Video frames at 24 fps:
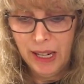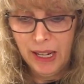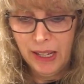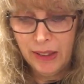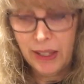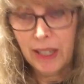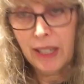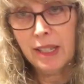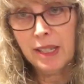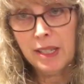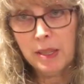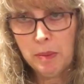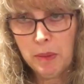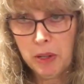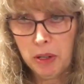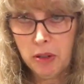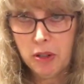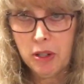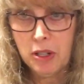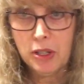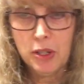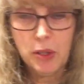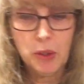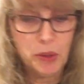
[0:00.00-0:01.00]
that is
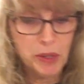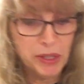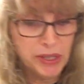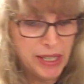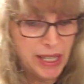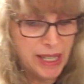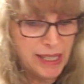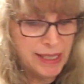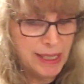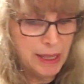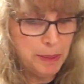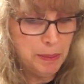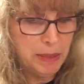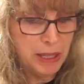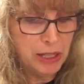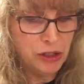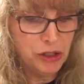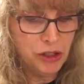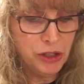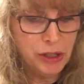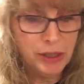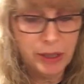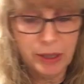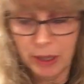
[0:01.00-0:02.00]
American sourced, as I
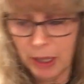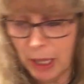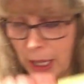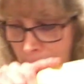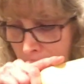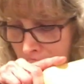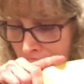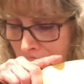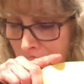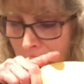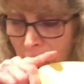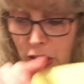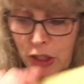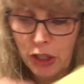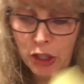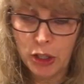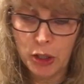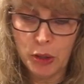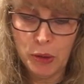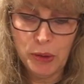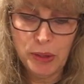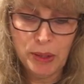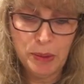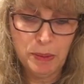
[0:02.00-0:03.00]
mentioned.
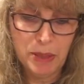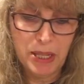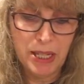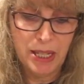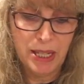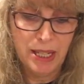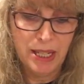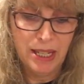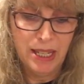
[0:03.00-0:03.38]
Excuse me.